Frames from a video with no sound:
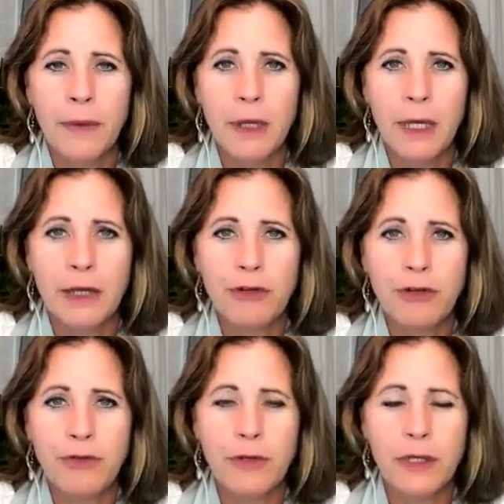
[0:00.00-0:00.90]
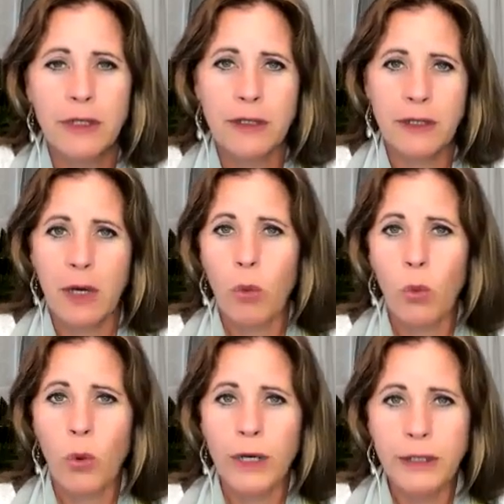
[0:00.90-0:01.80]
Now, as you feel into that
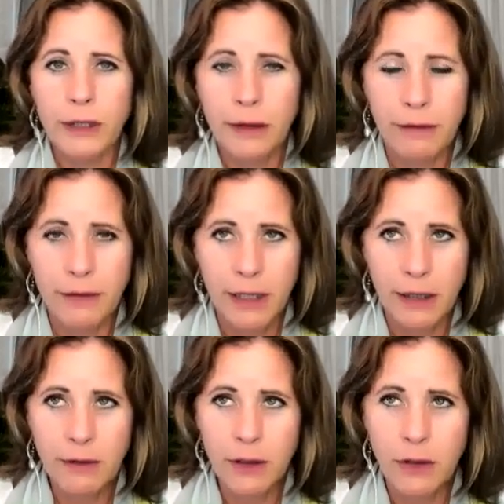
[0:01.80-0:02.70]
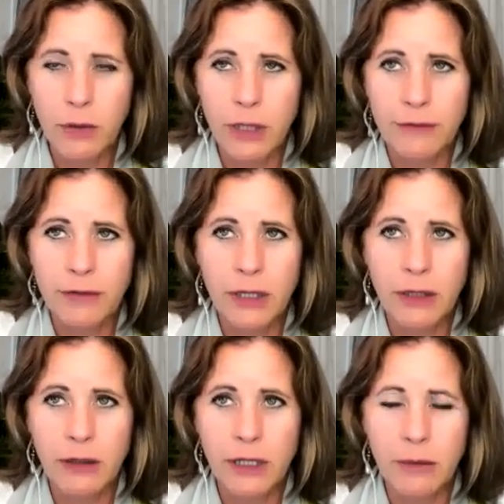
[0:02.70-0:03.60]
one thing that you want to have
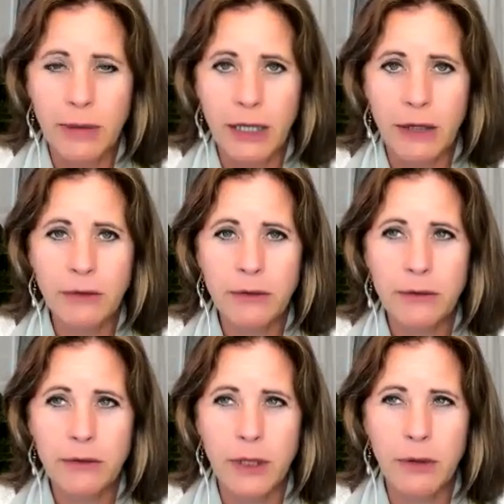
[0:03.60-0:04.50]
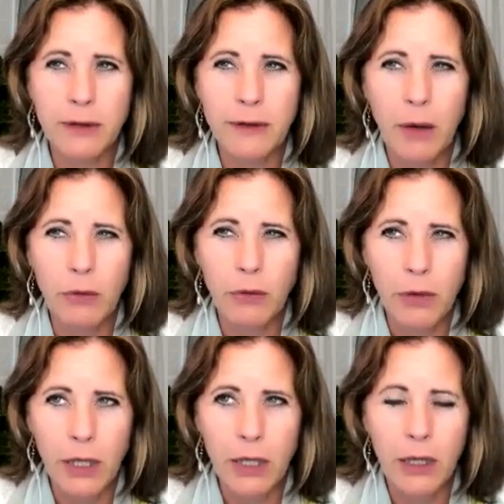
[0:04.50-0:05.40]
clarity about, like what's that
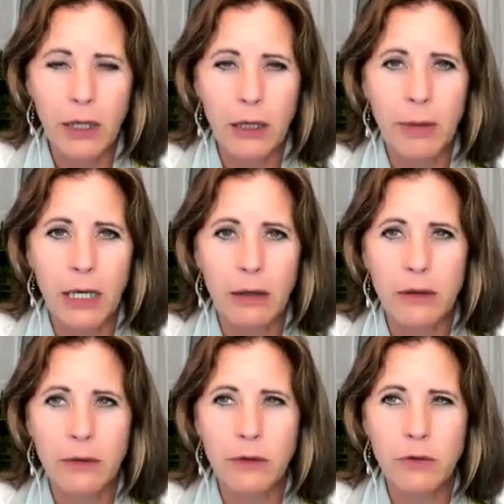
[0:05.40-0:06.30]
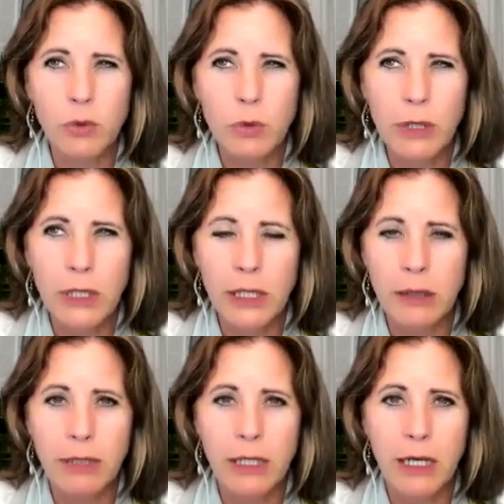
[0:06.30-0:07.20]
really about? What's
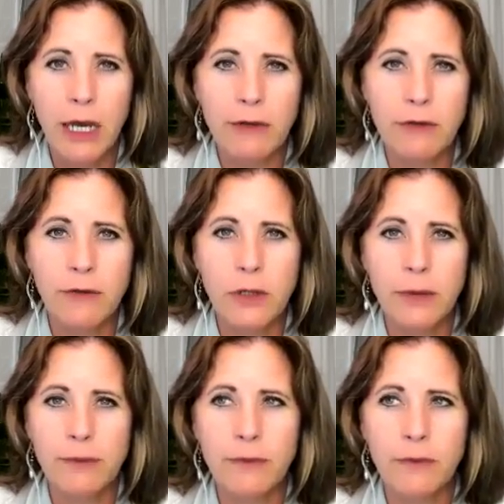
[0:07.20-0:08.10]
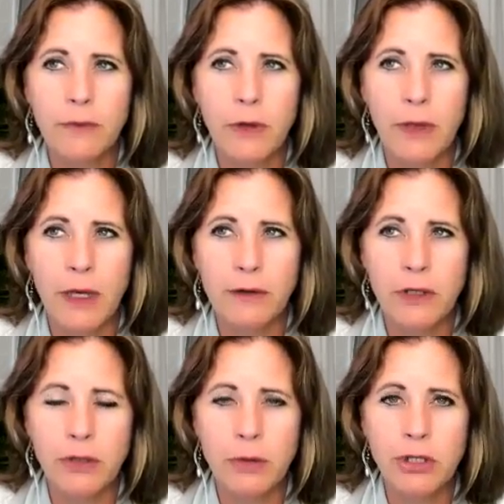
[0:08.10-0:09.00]
really being asked for with that
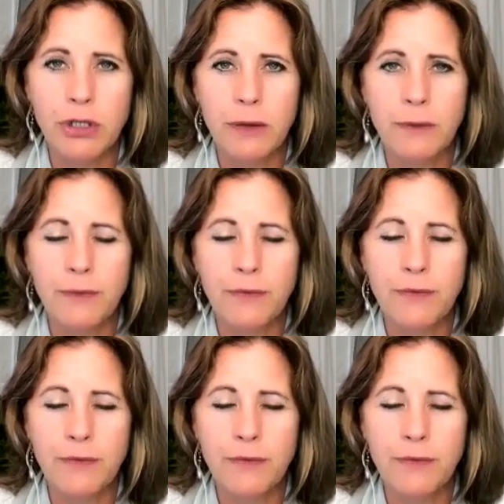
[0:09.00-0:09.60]
situation?